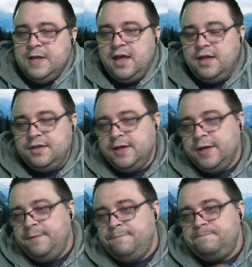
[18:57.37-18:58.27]
And
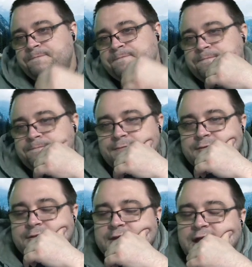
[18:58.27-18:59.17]

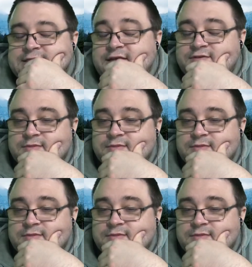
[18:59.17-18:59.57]
I saved some